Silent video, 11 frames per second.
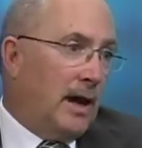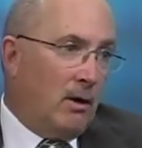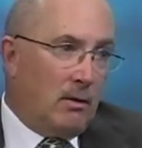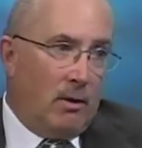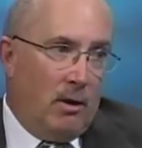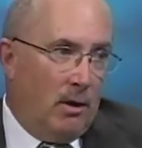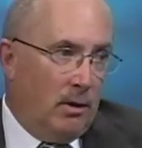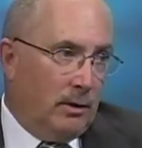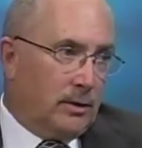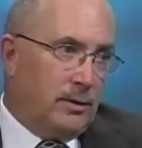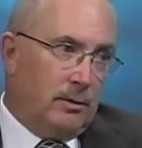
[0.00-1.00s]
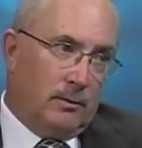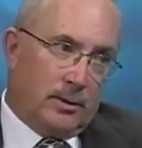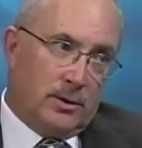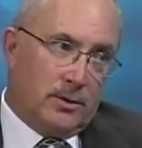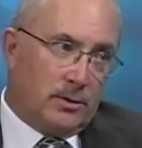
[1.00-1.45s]
Alcoholics, mm -hmm. you know,
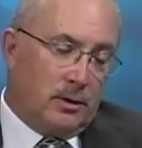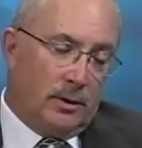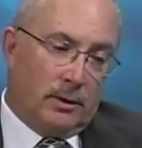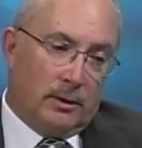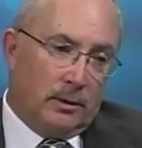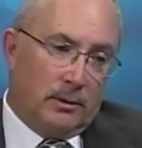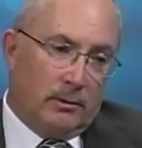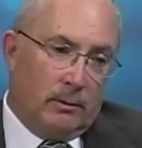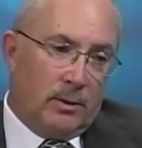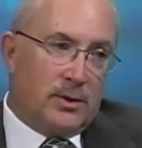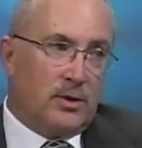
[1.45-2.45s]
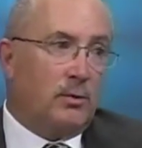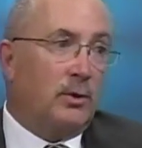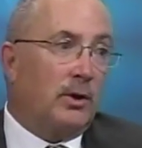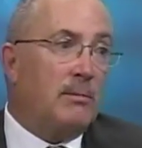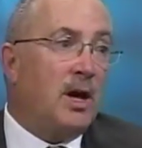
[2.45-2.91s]
once you start, once it's
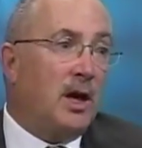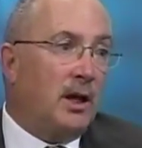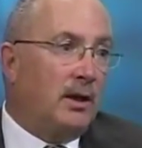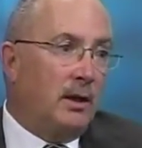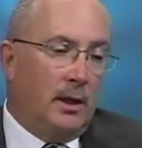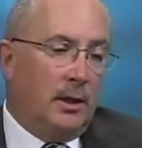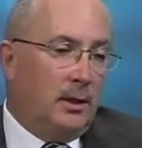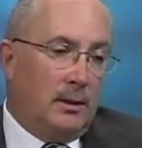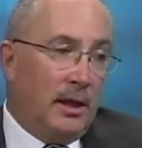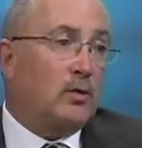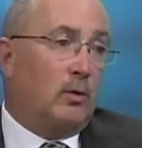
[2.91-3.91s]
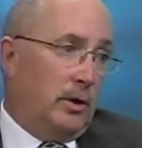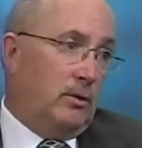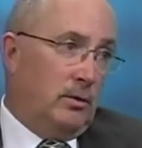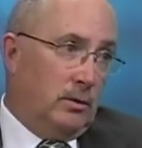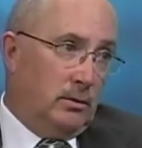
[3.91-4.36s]
really bad, that's what
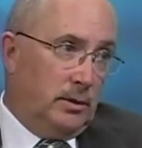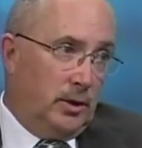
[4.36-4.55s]
you do.